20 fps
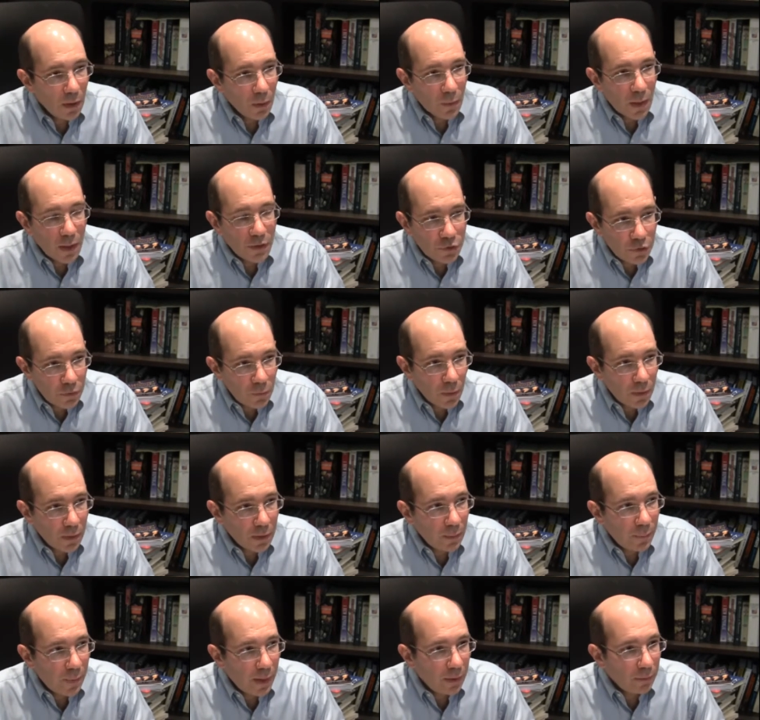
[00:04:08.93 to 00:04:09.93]
What I do
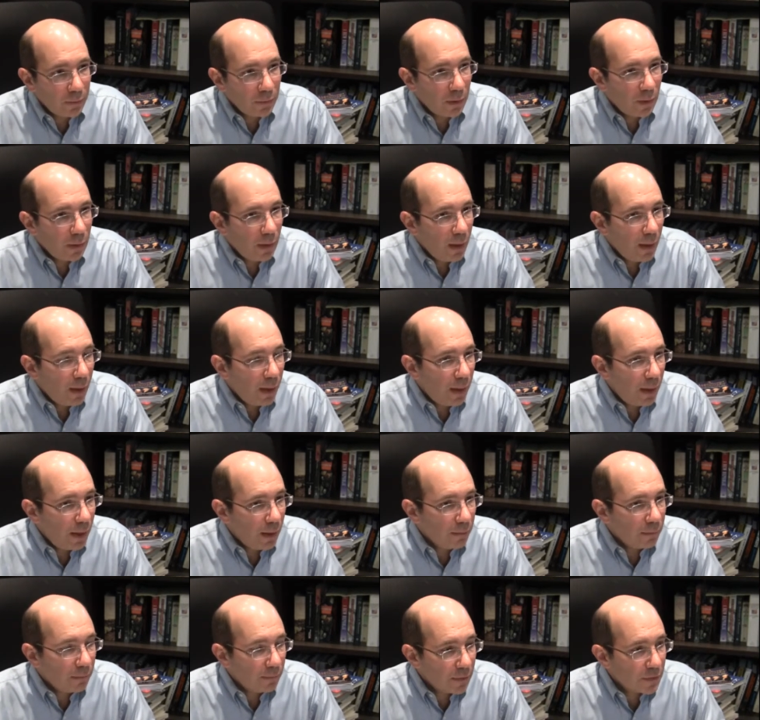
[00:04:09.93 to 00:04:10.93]
worry about
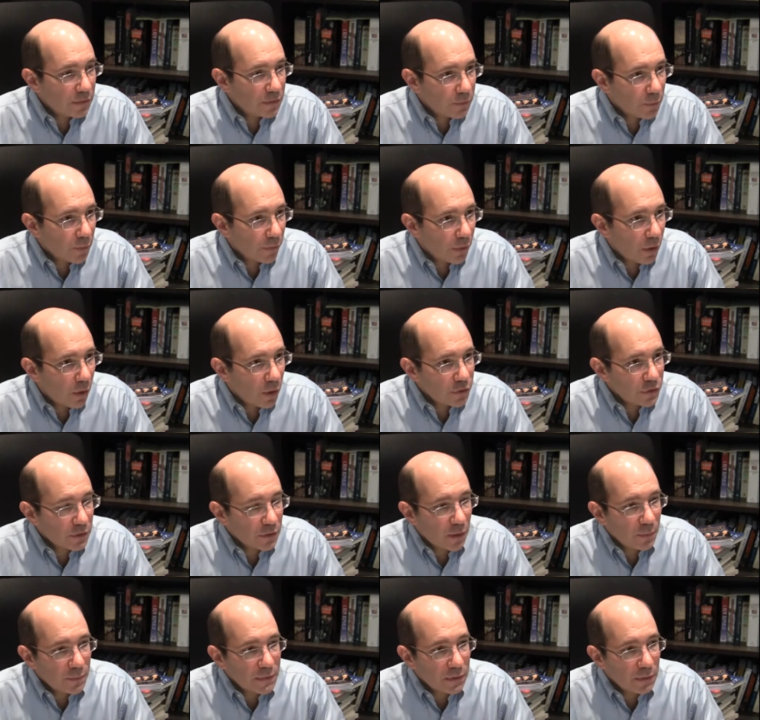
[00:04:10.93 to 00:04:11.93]
and this is where the caution
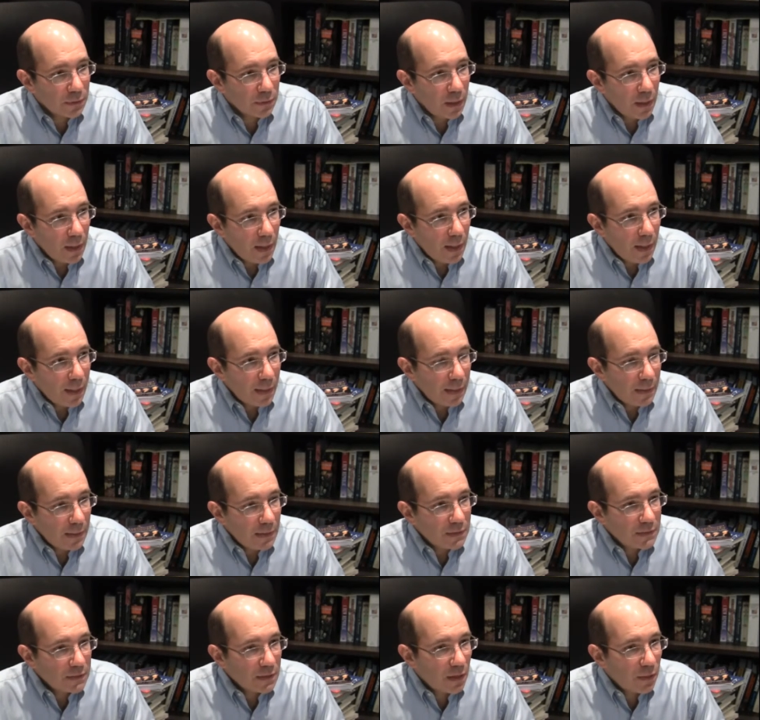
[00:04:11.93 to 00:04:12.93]
comes in,
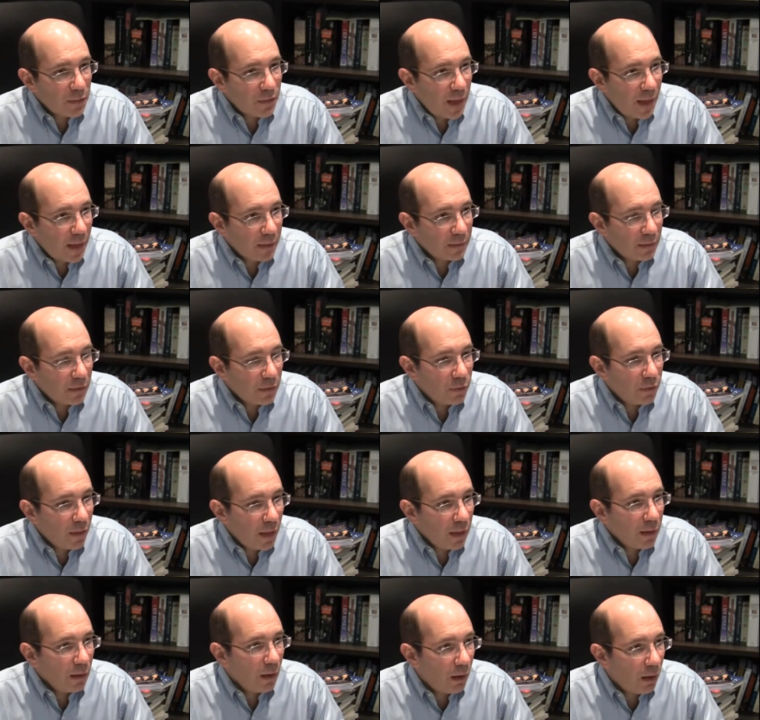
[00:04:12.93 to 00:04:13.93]
is that
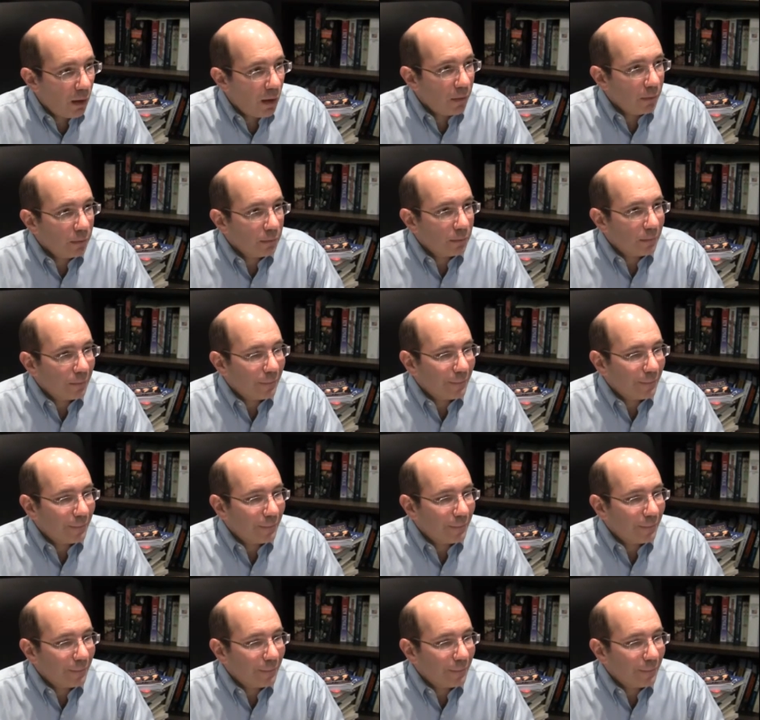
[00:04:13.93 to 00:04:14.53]
they are